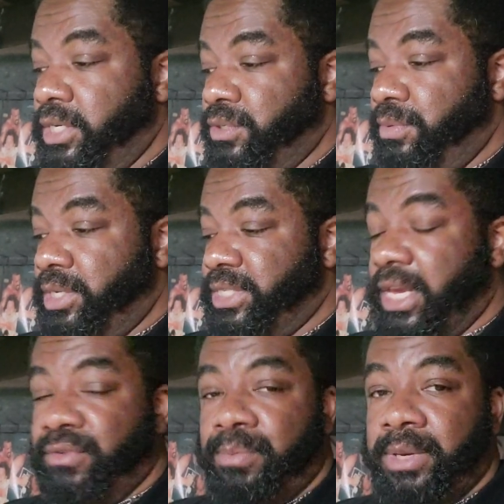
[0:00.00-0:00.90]
This was
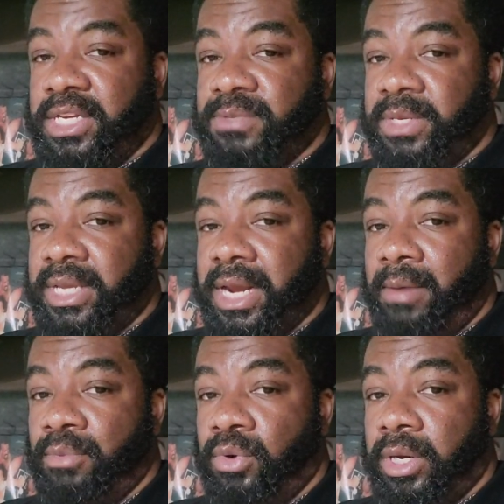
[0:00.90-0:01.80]
a replacement that
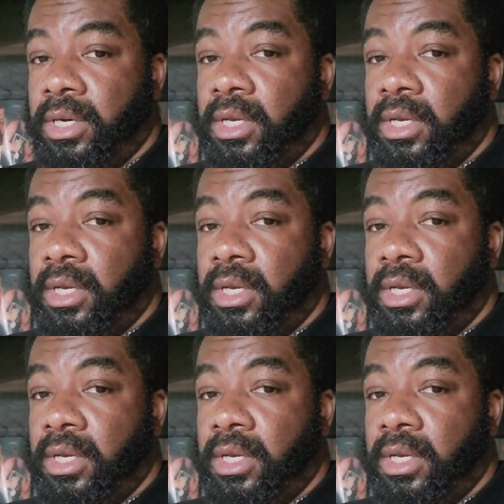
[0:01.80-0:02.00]
I bought.